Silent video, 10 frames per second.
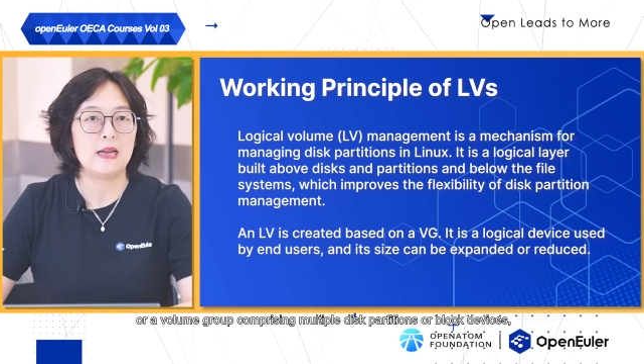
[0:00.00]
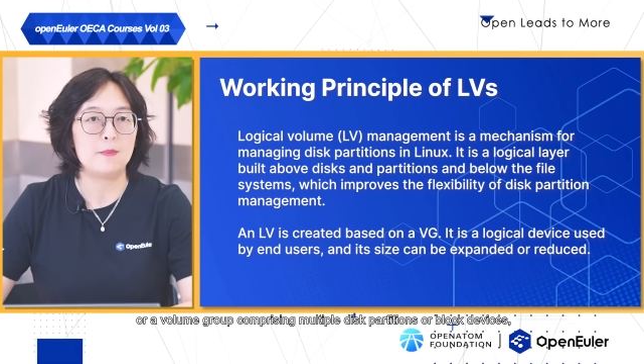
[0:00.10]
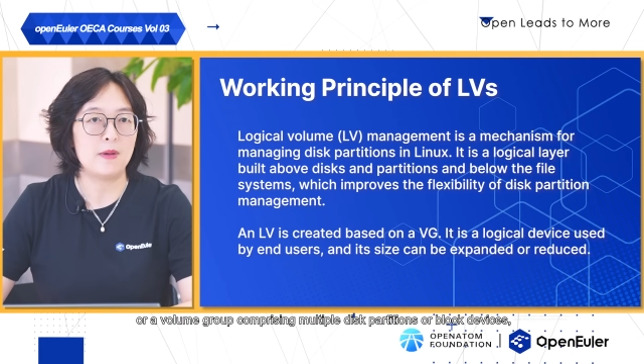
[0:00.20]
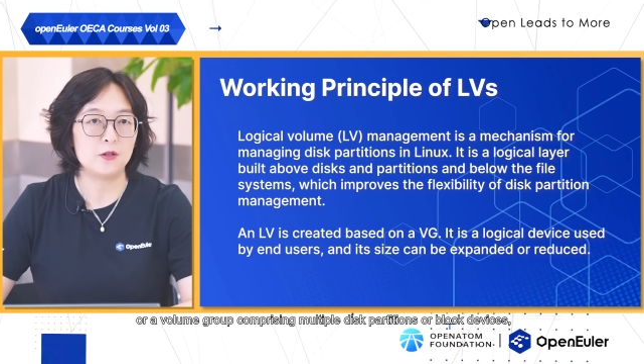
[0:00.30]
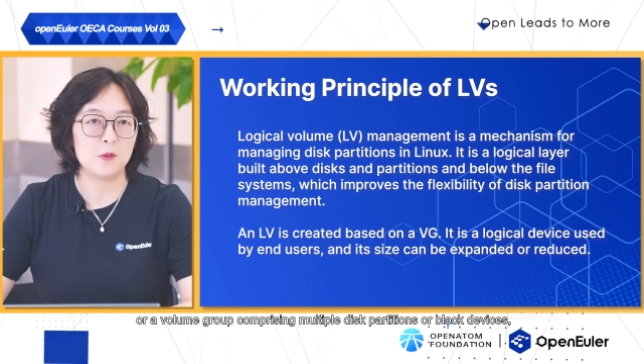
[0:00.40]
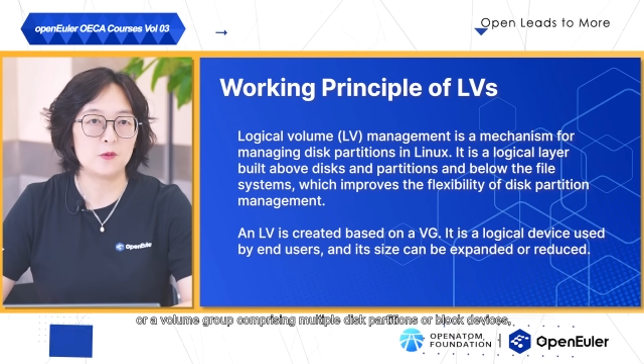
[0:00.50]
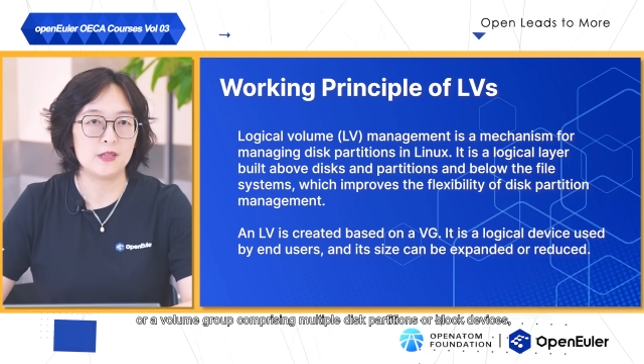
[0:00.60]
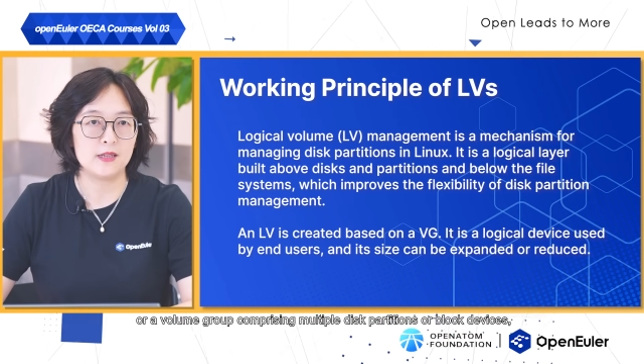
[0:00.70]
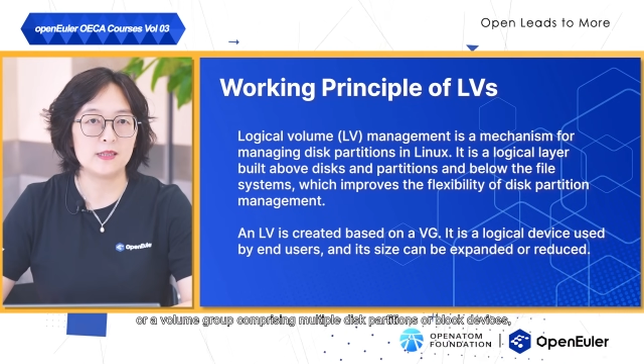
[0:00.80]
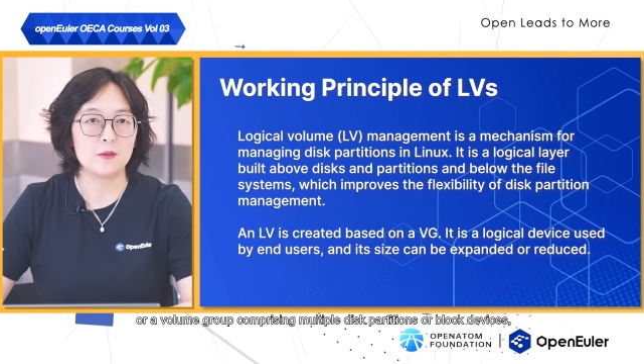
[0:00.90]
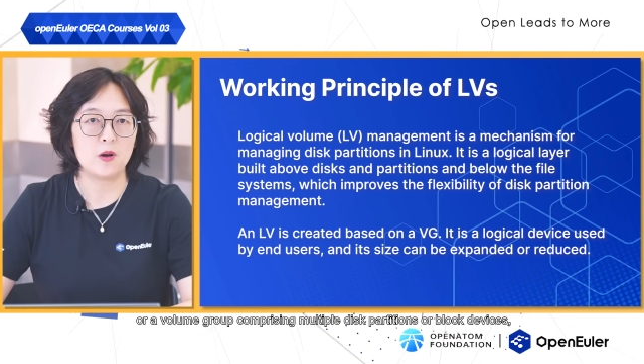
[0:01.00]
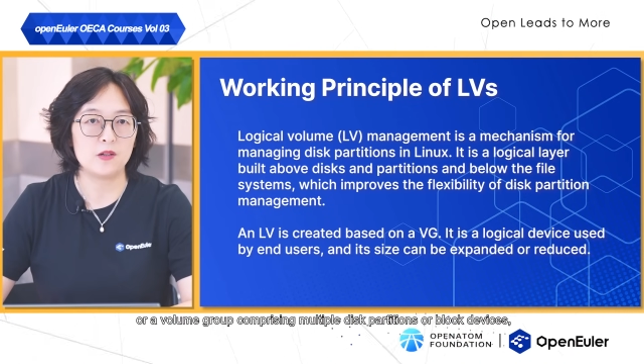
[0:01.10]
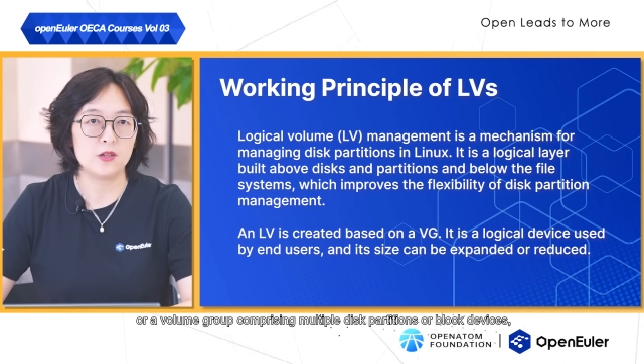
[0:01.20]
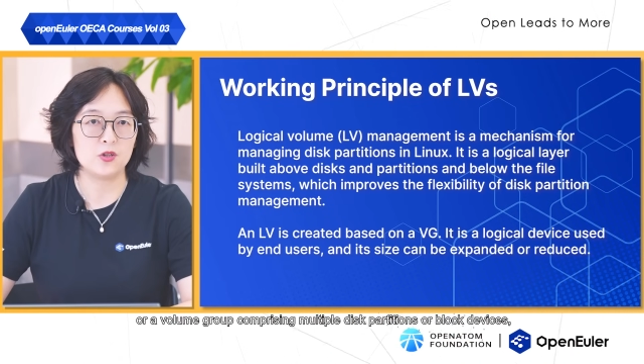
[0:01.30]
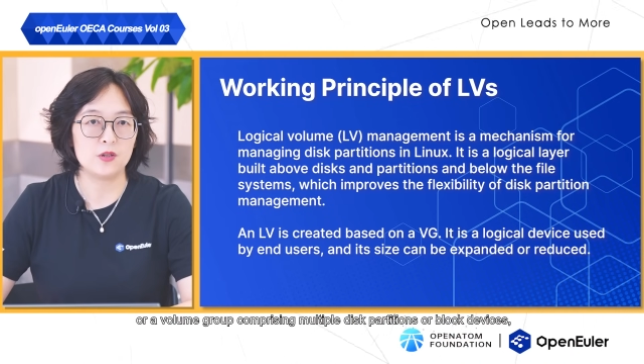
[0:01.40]
multiple disk
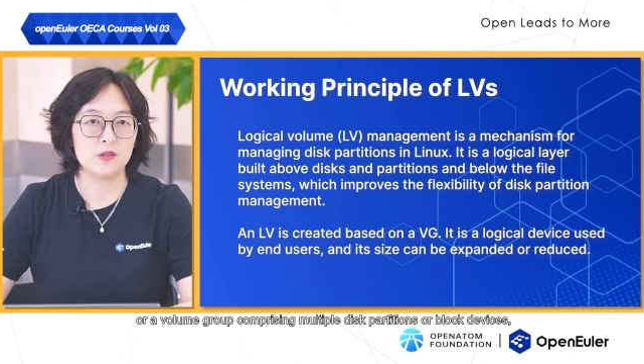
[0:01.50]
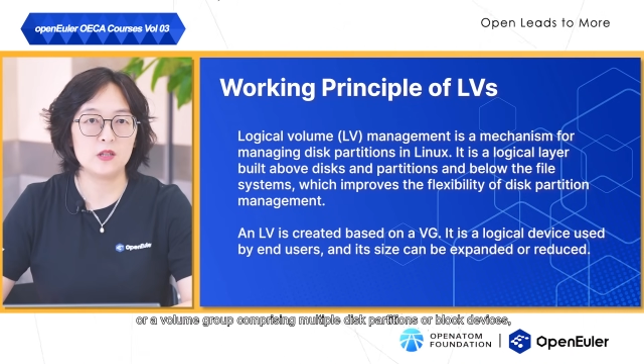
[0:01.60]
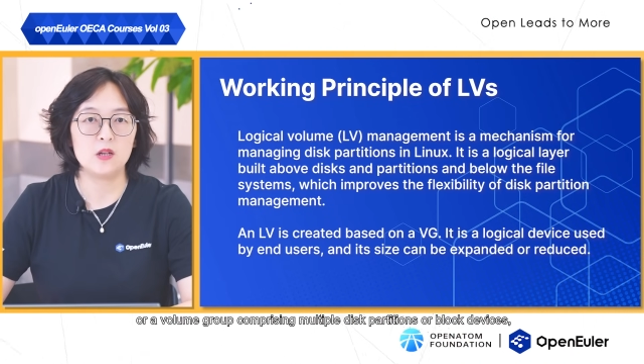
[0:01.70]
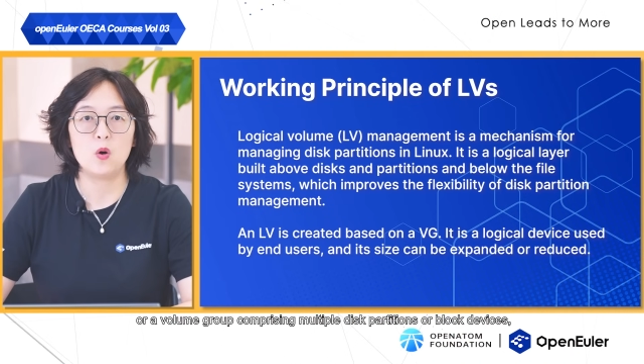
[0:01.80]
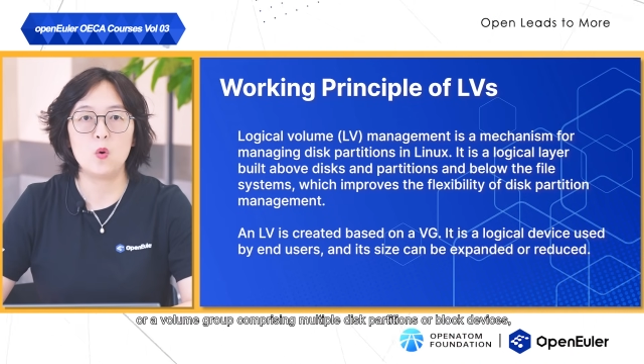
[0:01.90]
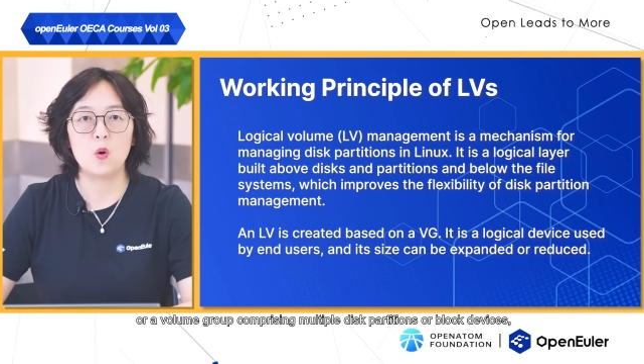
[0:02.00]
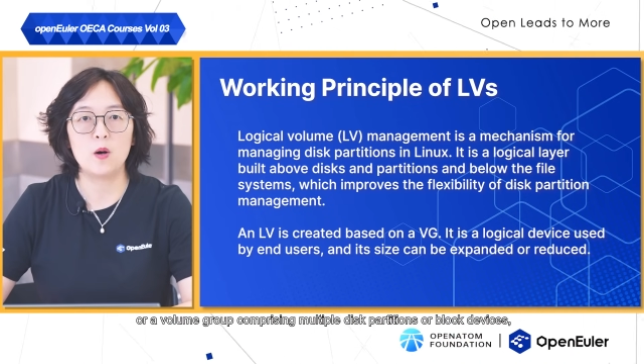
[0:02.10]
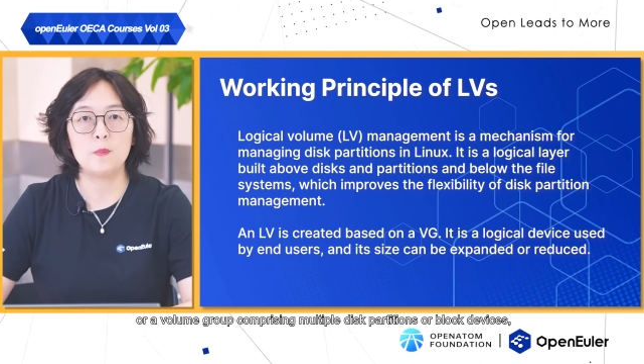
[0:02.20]
partitions or